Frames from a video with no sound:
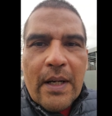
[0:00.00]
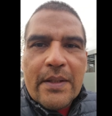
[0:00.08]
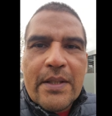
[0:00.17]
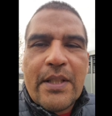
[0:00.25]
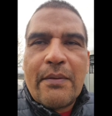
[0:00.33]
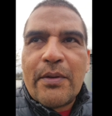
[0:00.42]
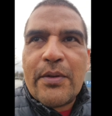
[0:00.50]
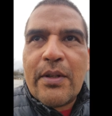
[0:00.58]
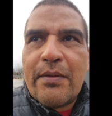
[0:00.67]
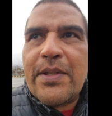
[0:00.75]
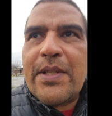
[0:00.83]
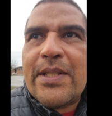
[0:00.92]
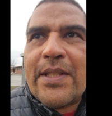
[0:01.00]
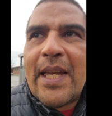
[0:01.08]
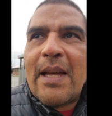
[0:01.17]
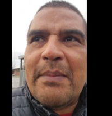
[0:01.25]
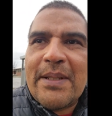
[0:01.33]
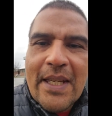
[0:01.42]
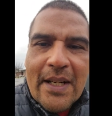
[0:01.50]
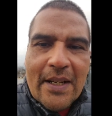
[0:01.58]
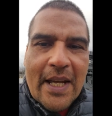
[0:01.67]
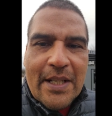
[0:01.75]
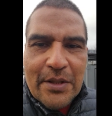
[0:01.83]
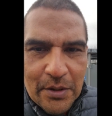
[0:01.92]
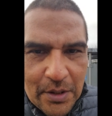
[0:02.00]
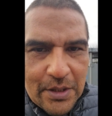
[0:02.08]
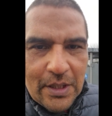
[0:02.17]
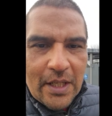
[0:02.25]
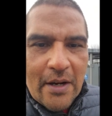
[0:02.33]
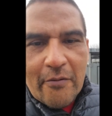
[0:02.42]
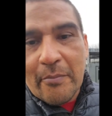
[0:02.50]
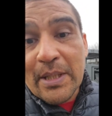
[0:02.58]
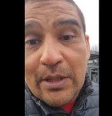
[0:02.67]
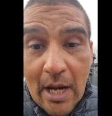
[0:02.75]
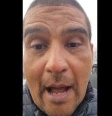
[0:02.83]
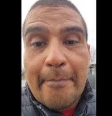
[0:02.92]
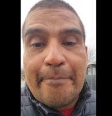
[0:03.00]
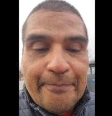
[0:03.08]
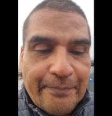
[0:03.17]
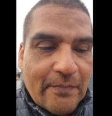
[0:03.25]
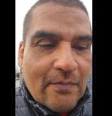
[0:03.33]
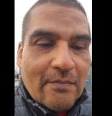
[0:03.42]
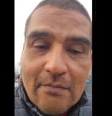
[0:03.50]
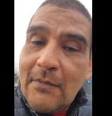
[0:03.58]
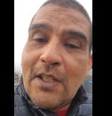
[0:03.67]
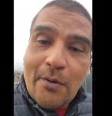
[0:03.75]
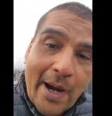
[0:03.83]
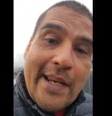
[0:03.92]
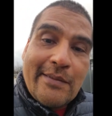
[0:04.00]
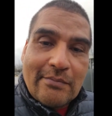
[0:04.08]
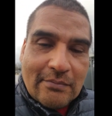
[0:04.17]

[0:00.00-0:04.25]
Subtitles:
the civil service exam and get a nice cushy government job. Great.